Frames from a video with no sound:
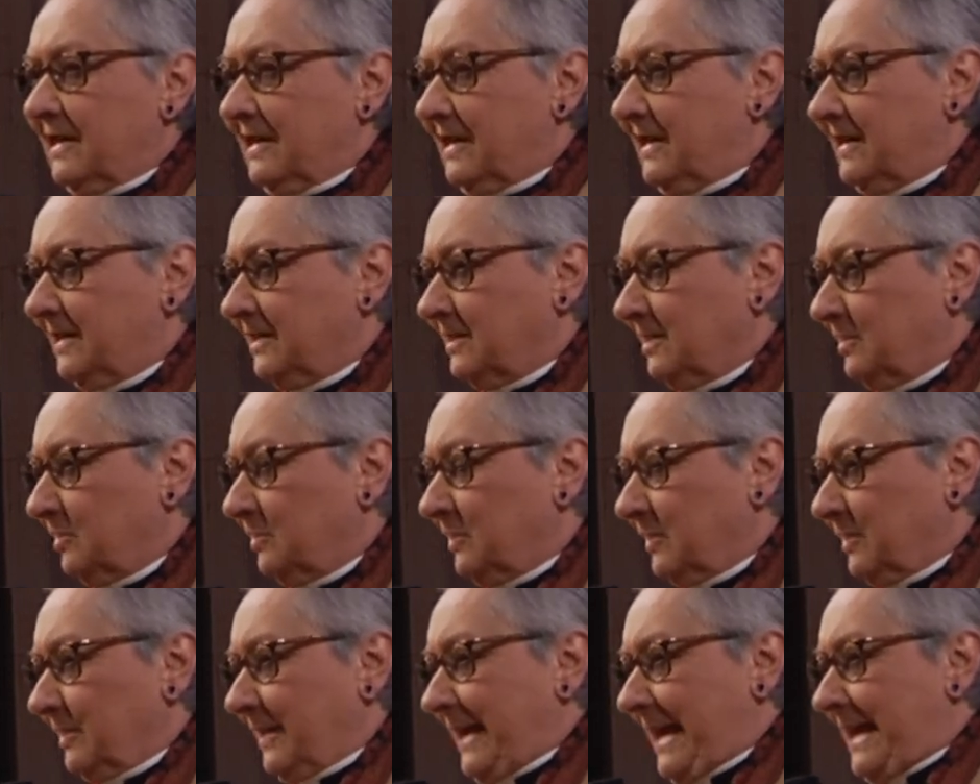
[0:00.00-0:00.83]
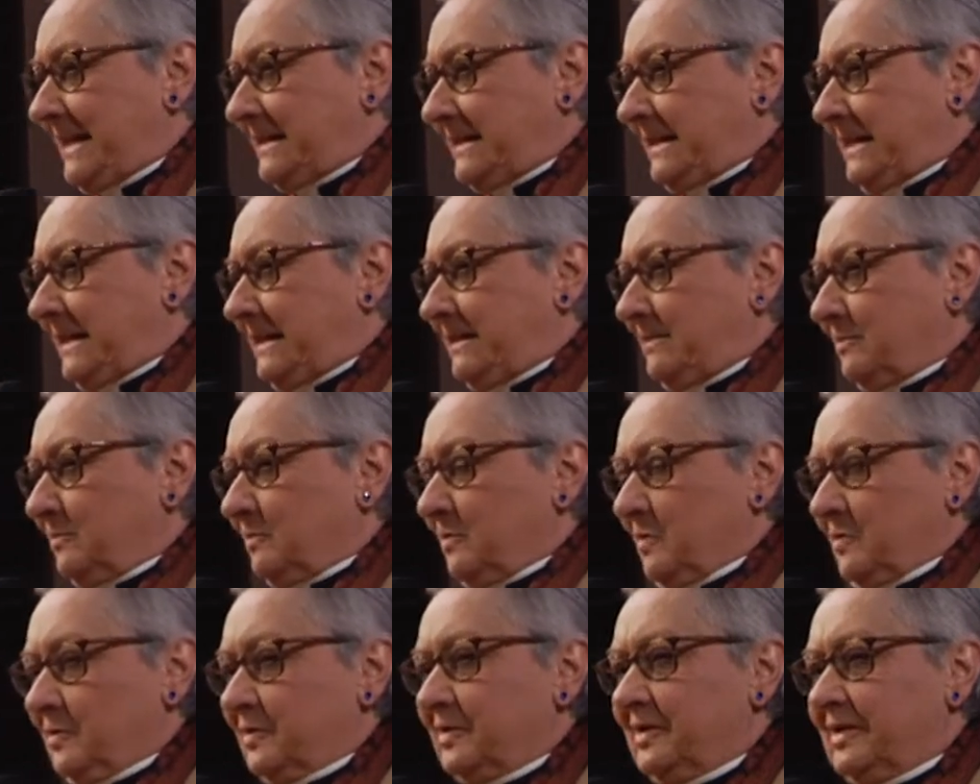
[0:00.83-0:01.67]
uh, your 18 year
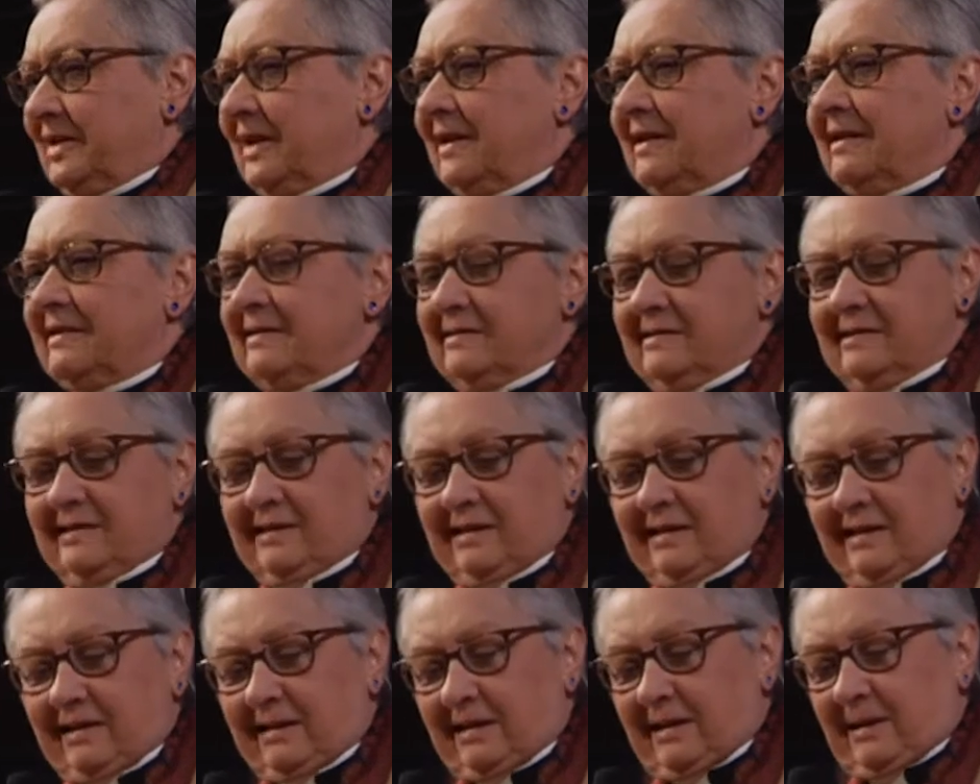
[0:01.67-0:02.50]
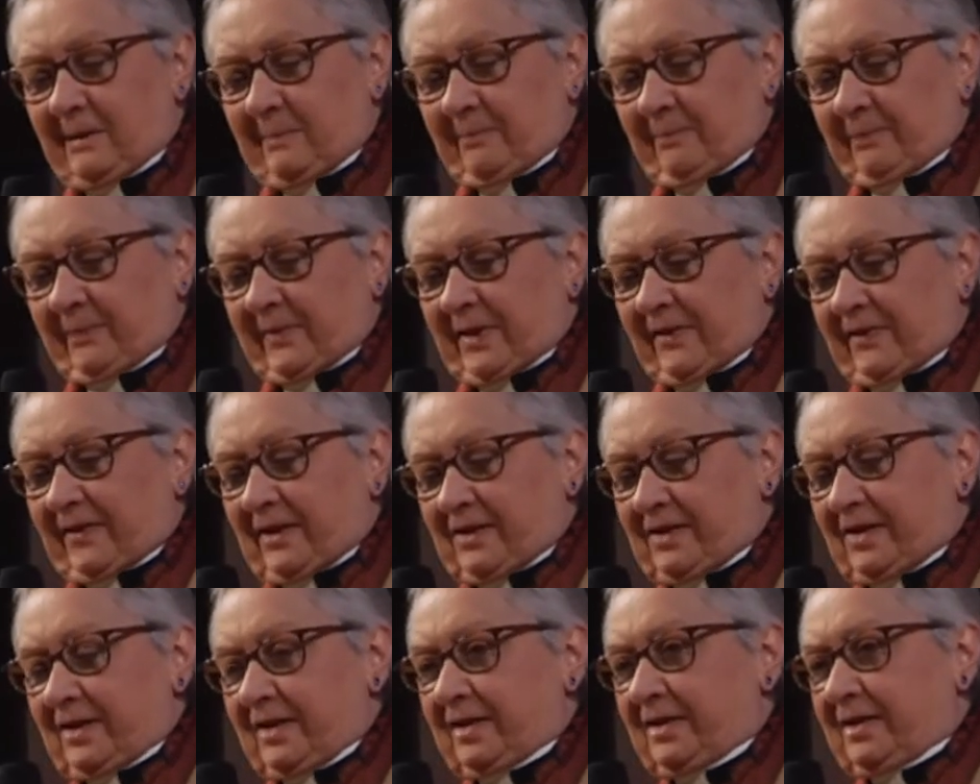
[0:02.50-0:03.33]
old son
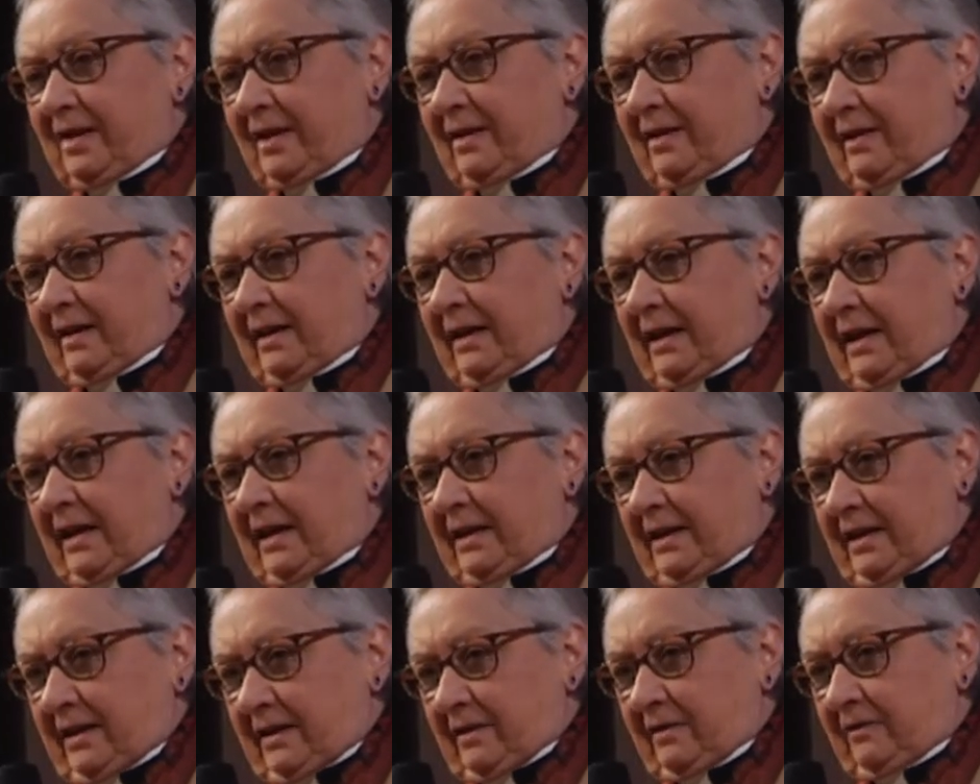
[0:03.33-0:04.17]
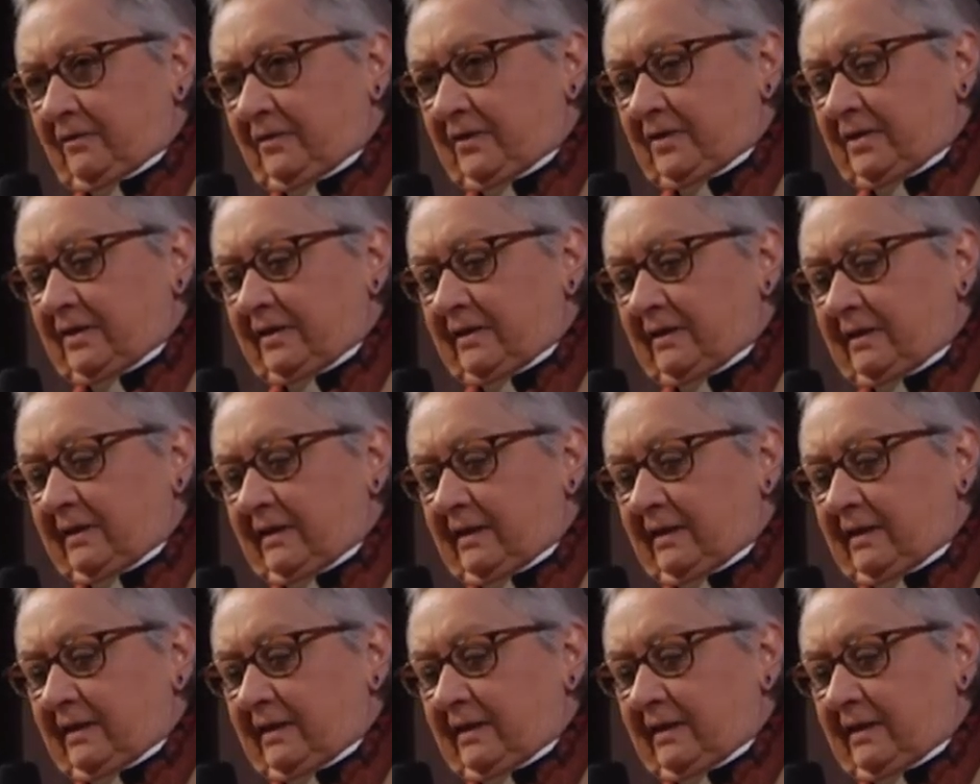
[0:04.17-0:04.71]
this is a, a gift.